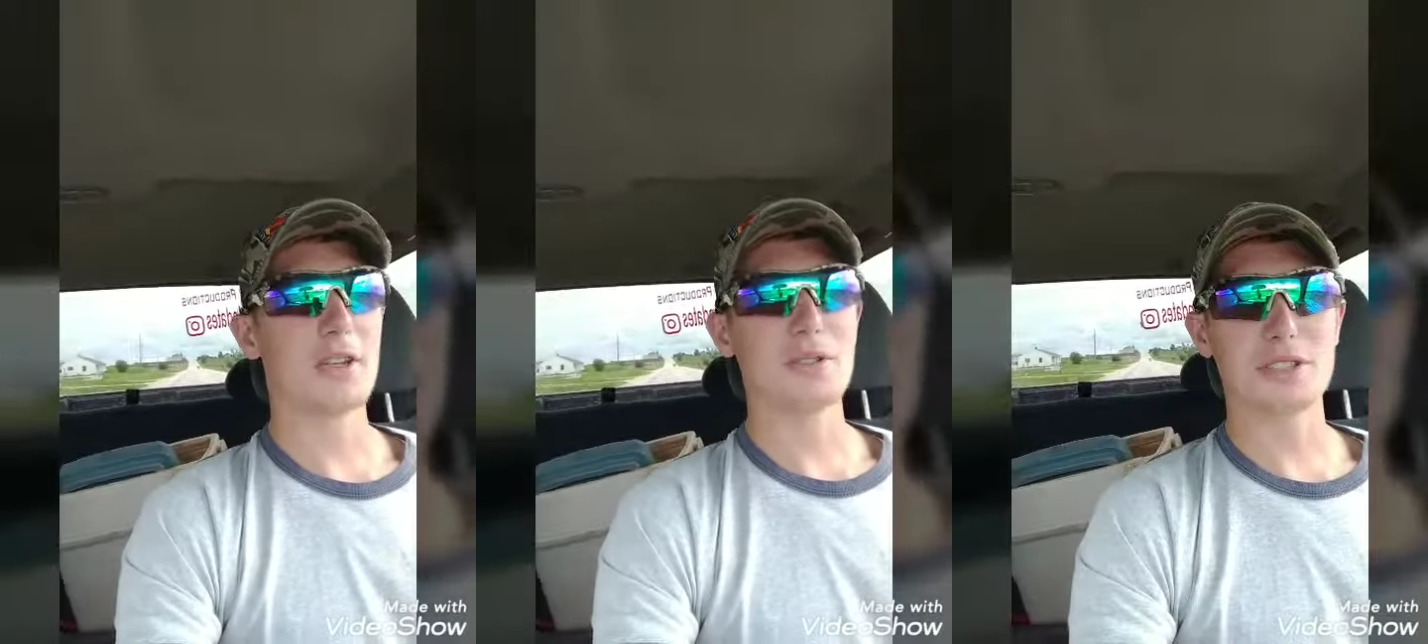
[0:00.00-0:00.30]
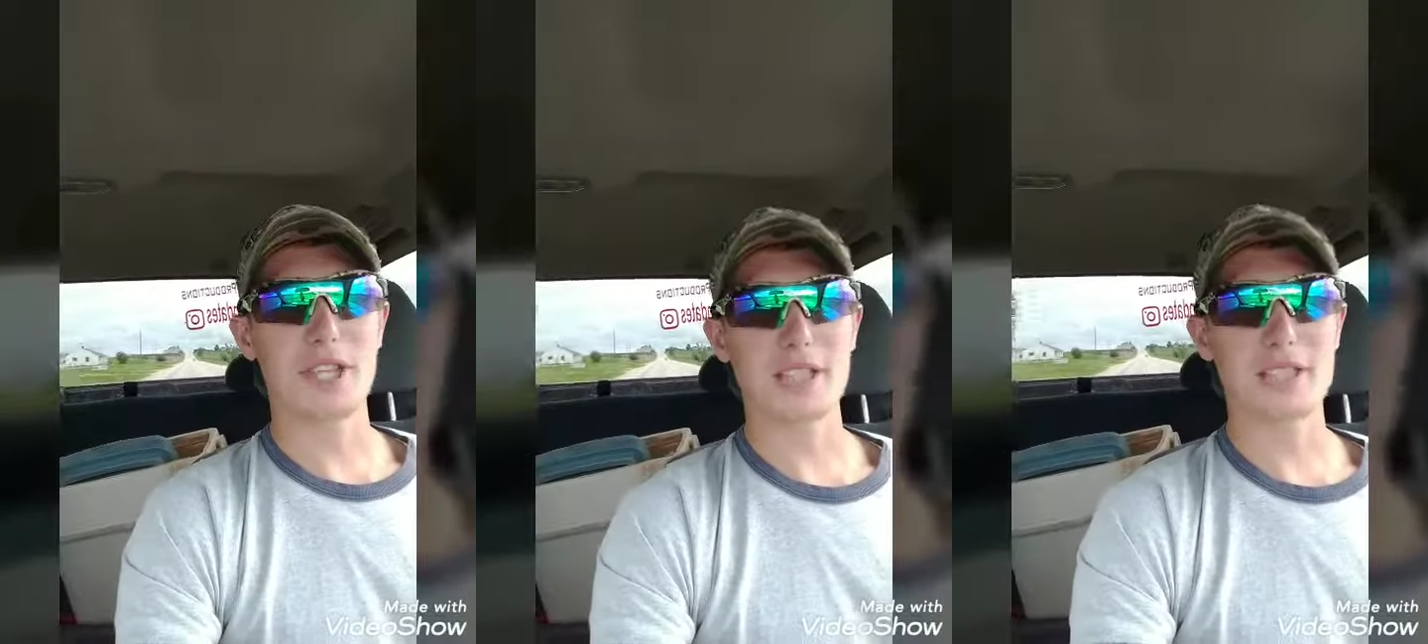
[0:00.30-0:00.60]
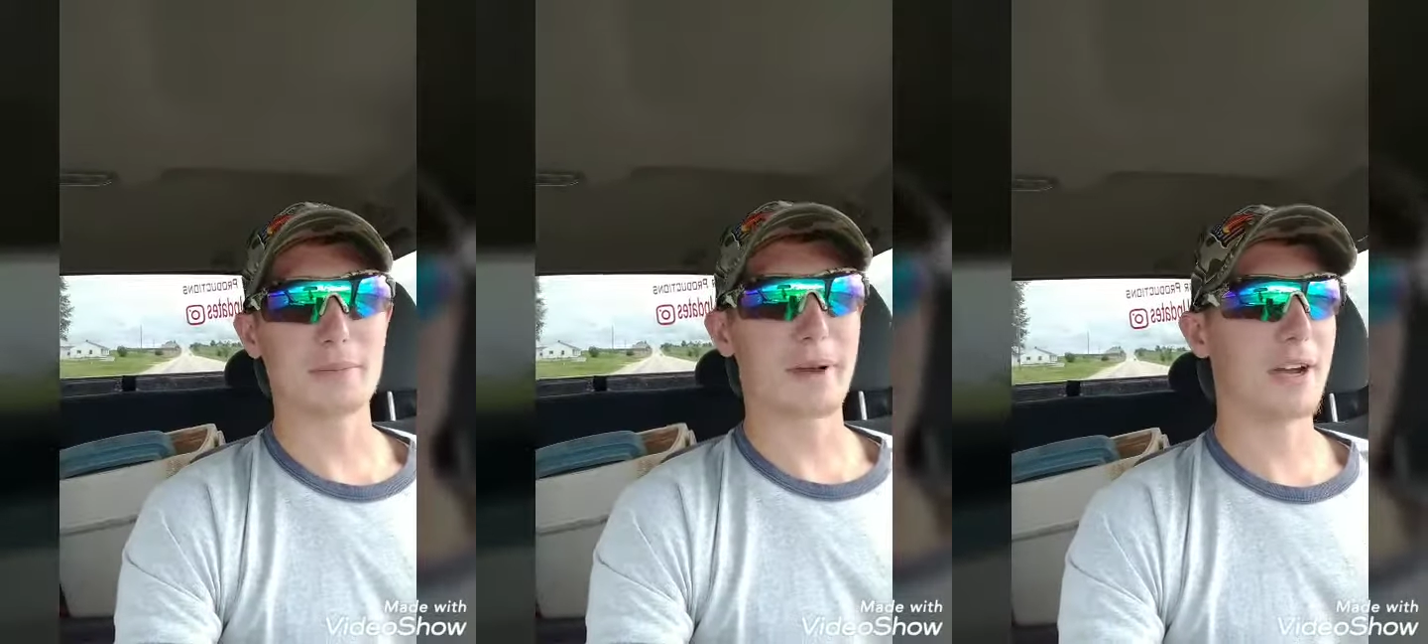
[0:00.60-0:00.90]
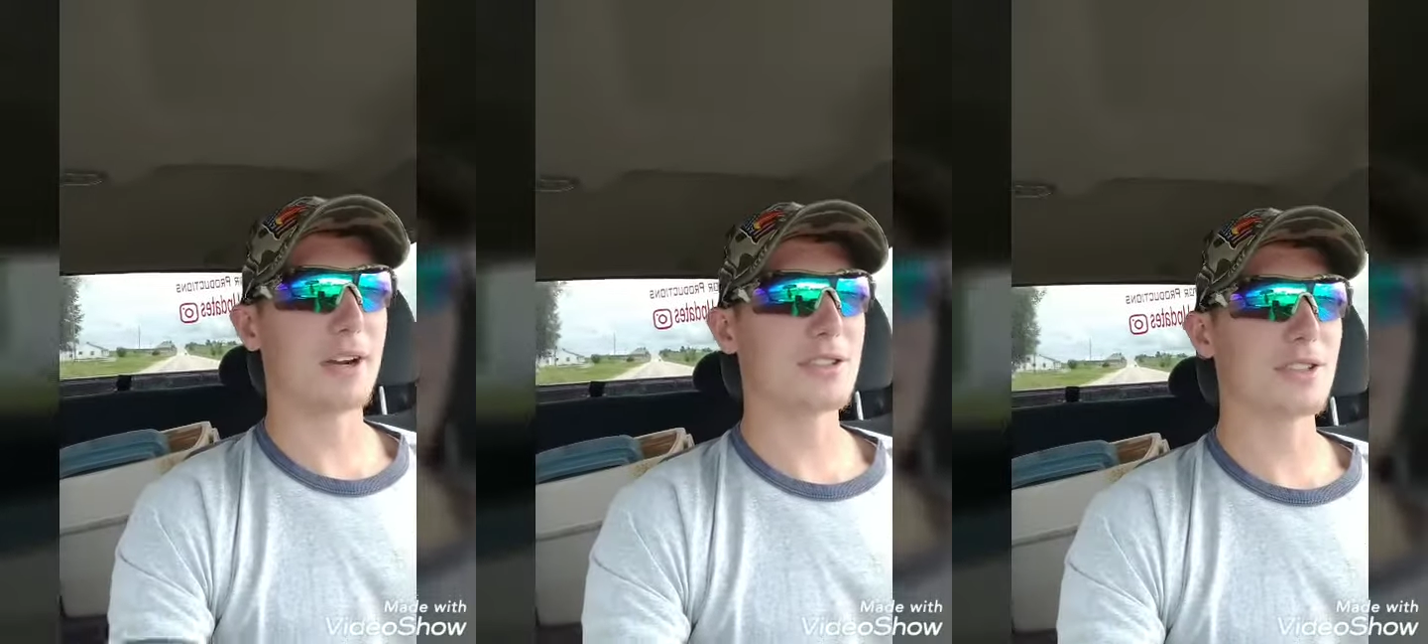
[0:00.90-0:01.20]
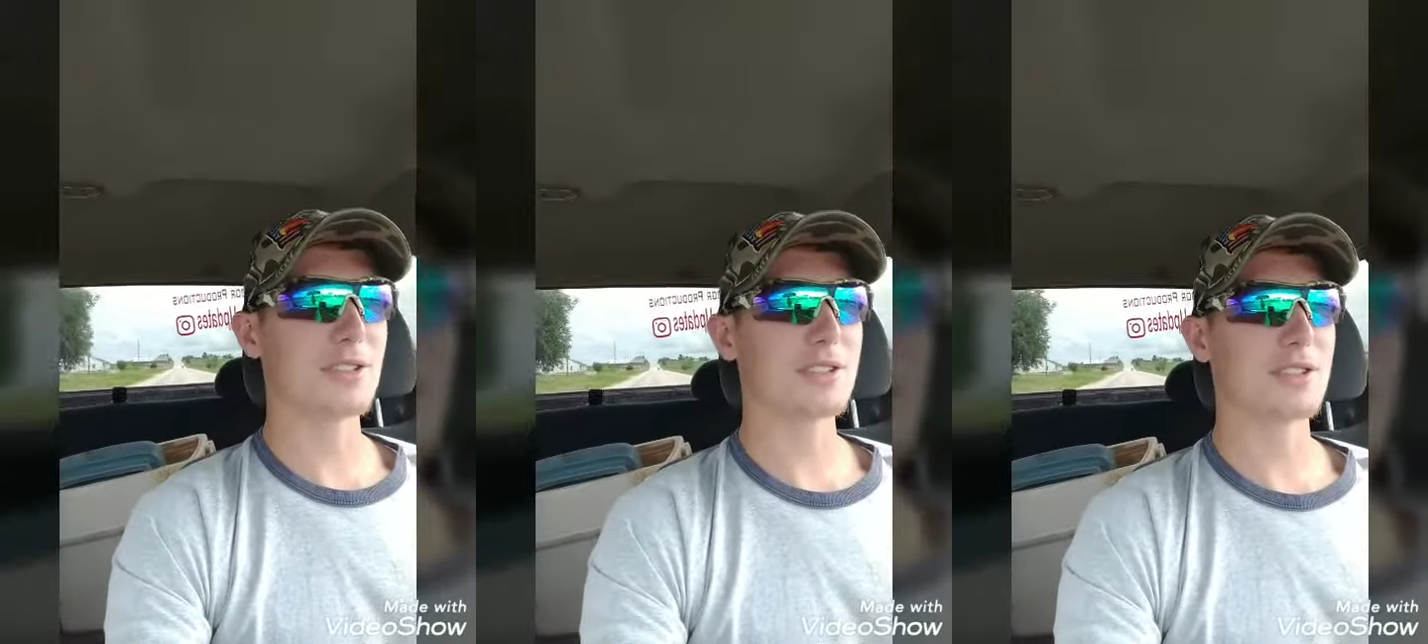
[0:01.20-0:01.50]
Huge thanks to my
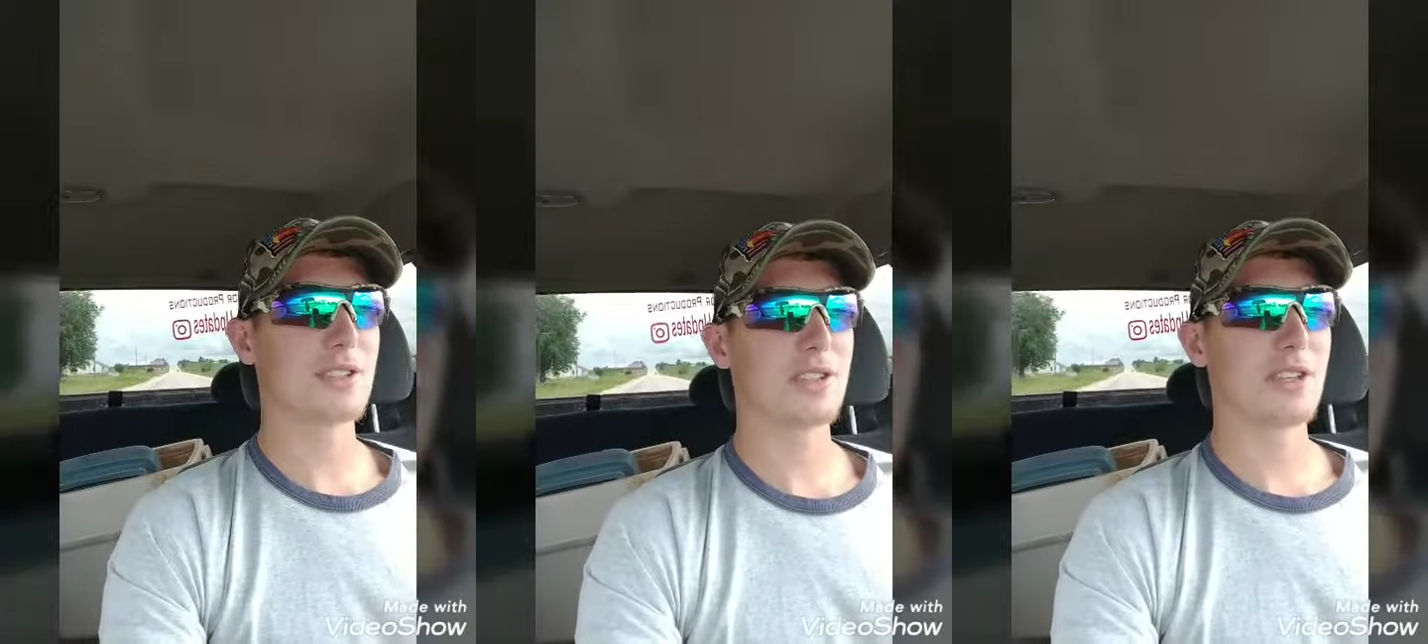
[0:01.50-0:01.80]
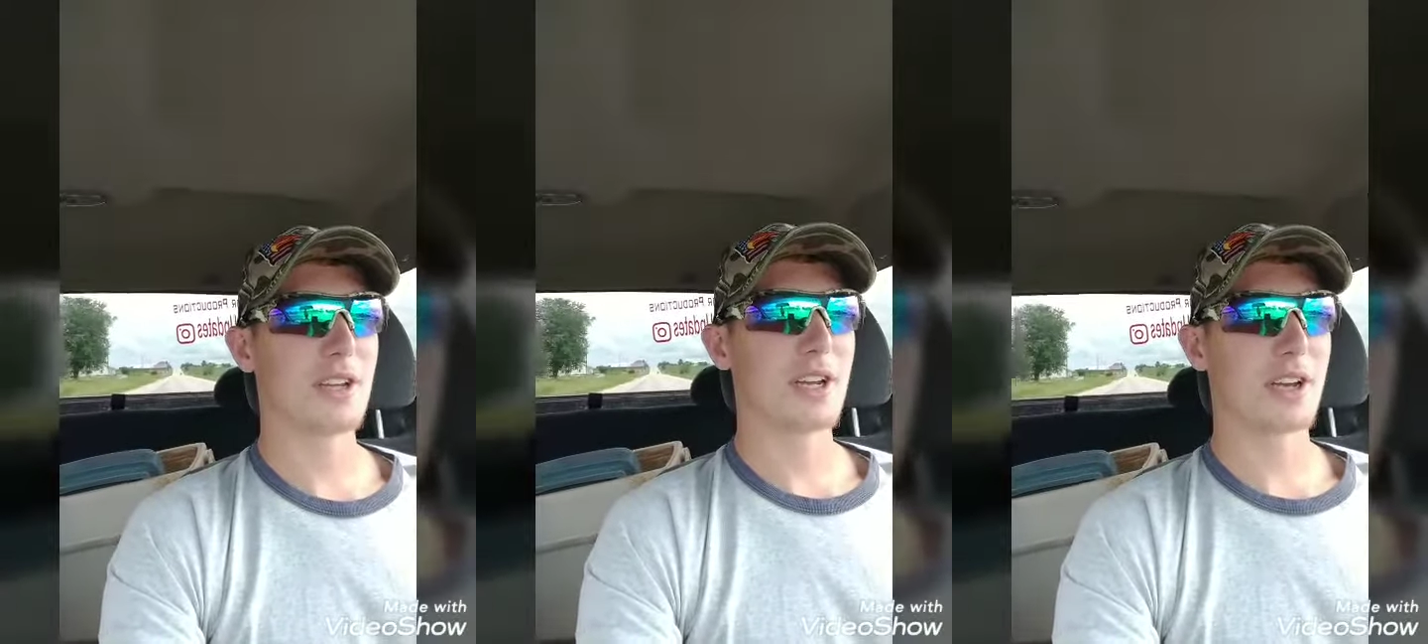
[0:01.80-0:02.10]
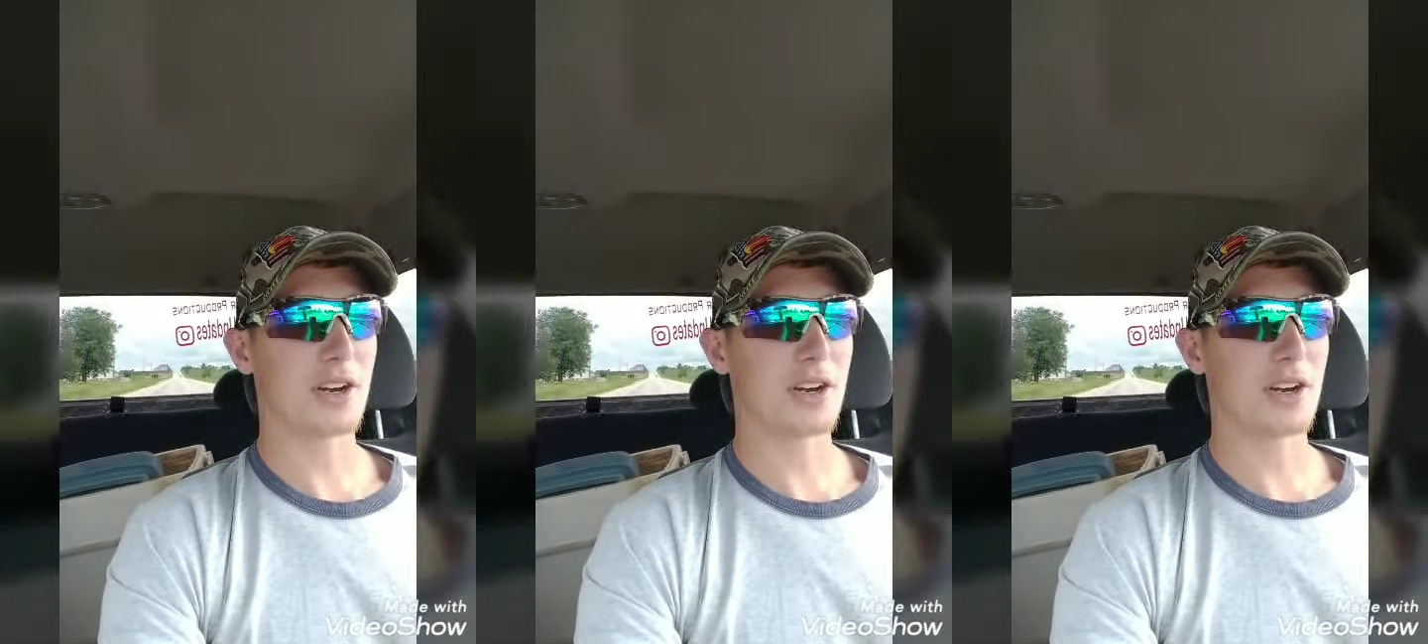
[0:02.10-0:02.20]
uncles and